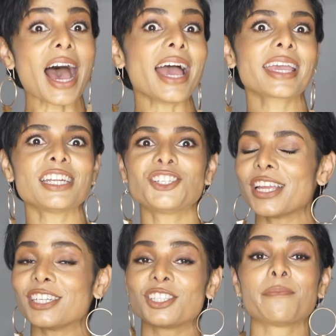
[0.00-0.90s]
I can
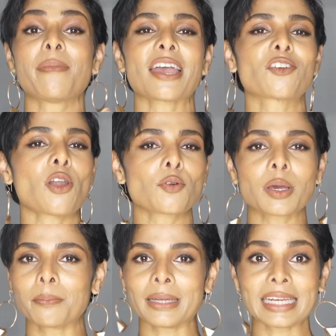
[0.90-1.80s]
change the background
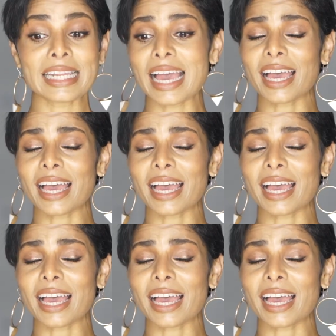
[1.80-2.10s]
completely.